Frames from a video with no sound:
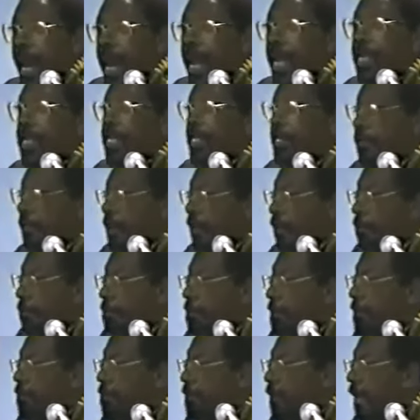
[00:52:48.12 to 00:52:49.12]
And it's
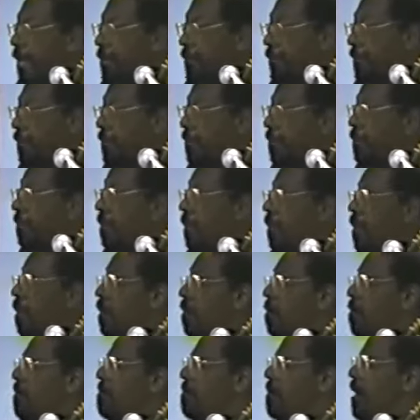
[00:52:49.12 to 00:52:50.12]
those professors
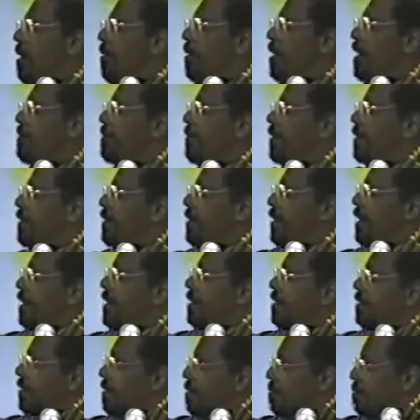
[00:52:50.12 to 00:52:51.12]
who don't even
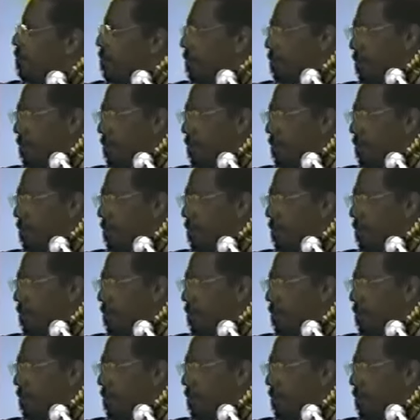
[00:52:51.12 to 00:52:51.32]
teach